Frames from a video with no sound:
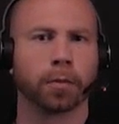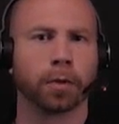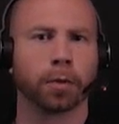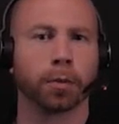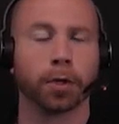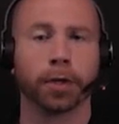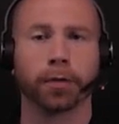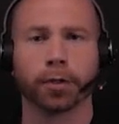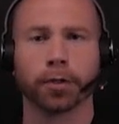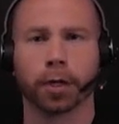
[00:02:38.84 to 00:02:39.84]

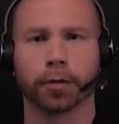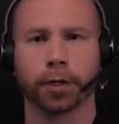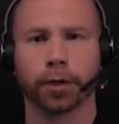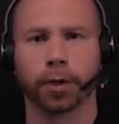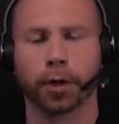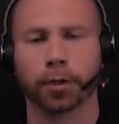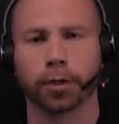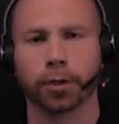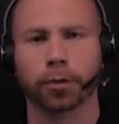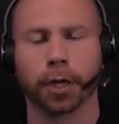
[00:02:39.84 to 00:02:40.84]
believers of here at
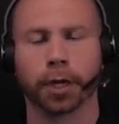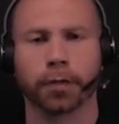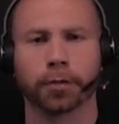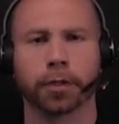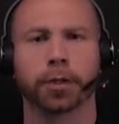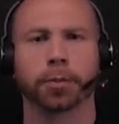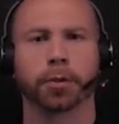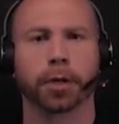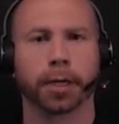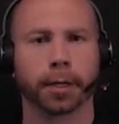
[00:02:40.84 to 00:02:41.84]
R2. We actively
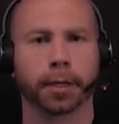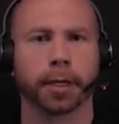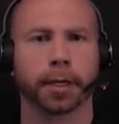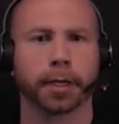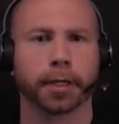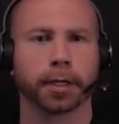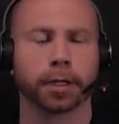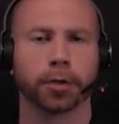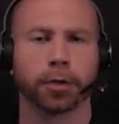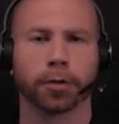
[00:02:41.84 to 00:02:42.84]
deploy it and
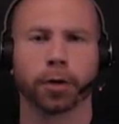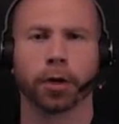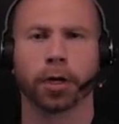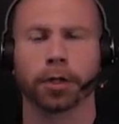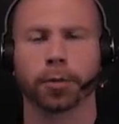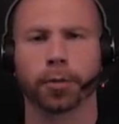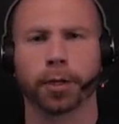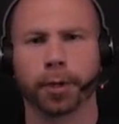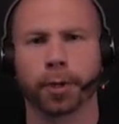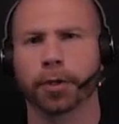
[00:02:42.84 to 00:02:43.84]
tune it for our customer base.
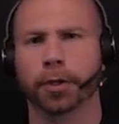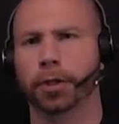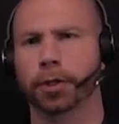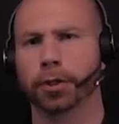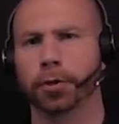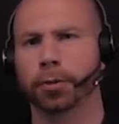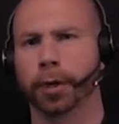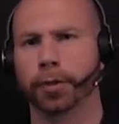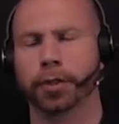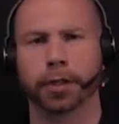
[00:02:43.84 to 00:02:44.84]
But I want to talk to you about
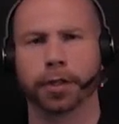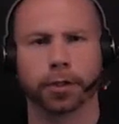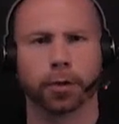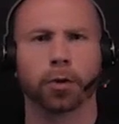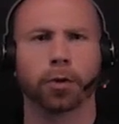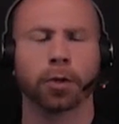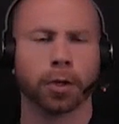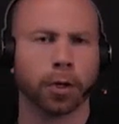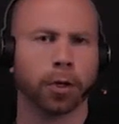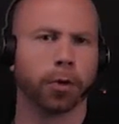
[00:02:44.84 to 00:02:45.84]
SASE as a whole,
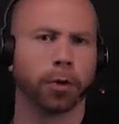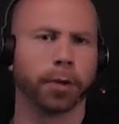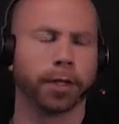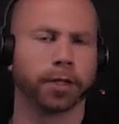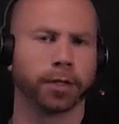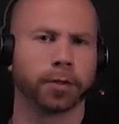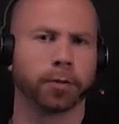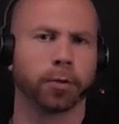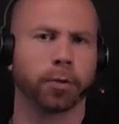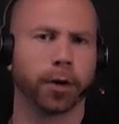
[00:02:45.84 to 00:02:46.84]

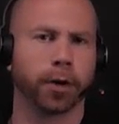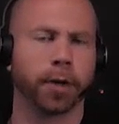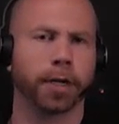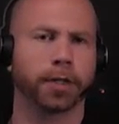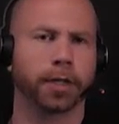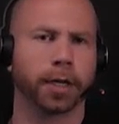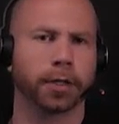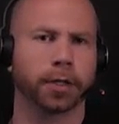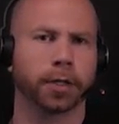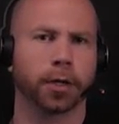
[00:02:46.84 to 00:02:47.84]
where it makes sense,
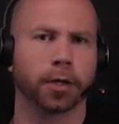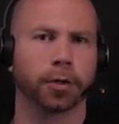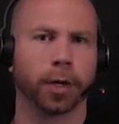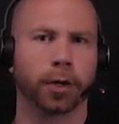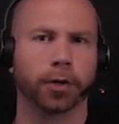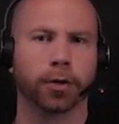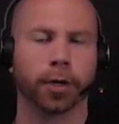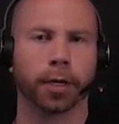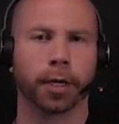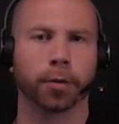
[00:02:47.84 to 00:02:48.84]
and also how you can
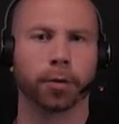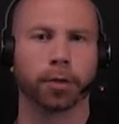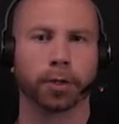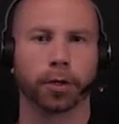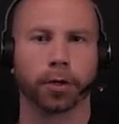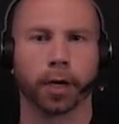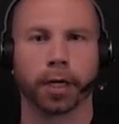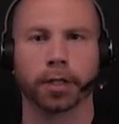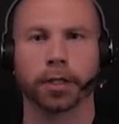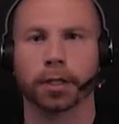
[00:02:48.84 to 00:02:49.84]
enable your
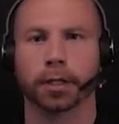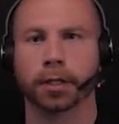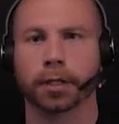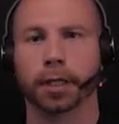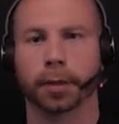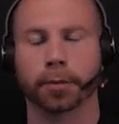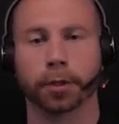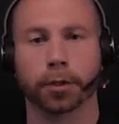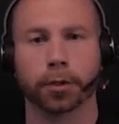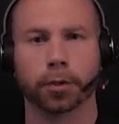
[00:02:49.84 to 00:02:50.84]
IT team
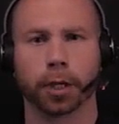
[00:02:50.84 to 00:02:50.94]
to